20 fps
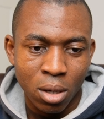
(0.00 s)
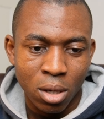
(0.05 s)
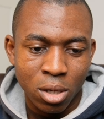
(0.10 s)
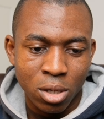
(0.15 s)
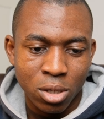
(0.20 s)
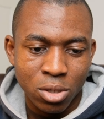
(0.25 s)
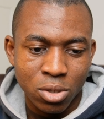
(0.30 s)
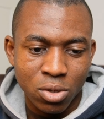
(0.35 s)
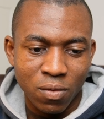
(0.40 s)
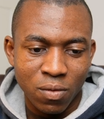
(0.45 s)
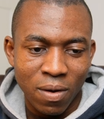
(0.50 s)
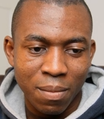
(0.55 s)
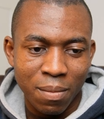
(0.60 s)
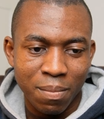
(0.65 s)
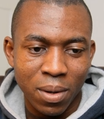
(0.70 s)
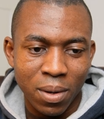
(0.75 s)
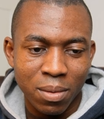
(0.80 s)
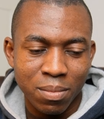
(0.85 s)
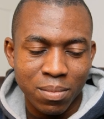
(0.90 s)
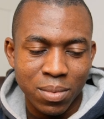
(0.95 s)
So if I
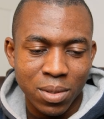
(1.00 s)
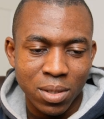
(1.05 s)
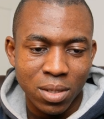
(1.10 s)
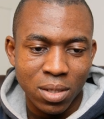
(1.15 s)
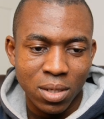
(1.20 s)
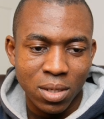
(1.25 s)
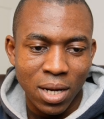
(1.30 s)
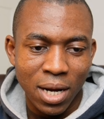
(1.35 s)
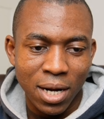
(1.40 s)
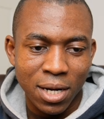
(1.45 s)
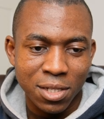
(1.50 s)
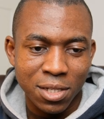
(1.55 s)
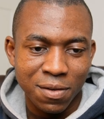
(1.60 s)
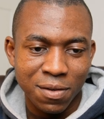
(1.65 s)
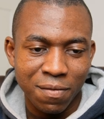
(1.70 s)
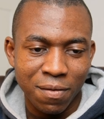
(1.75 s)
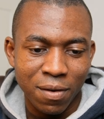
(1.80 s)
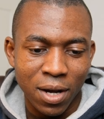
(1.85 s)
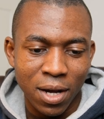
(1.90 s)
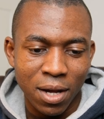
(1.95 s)
play knight
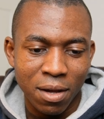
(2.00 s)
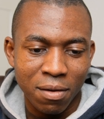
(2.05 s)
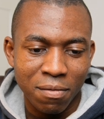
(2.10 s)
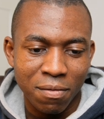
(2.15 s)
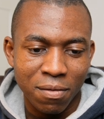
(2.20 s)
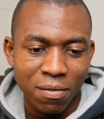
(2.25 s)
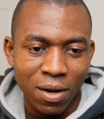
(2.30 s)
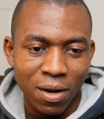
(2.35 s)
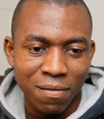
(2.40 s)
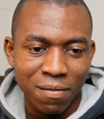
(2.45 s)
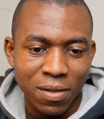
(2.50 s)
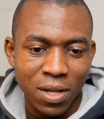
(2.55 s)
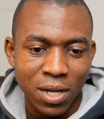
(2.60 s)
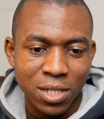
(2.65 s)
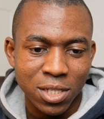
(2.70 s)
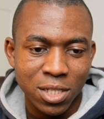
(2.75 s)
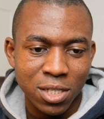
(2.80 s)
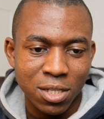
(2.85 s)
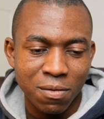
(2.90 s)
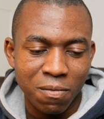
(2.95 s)
h5 after
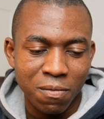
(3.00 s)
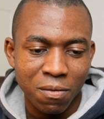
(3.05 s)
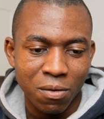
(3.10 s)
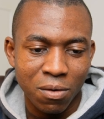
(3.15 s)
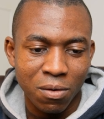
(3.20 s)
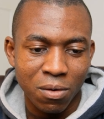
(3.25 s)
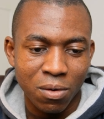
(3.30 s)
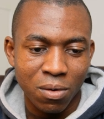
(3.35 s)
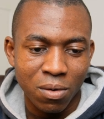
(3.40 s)
g4.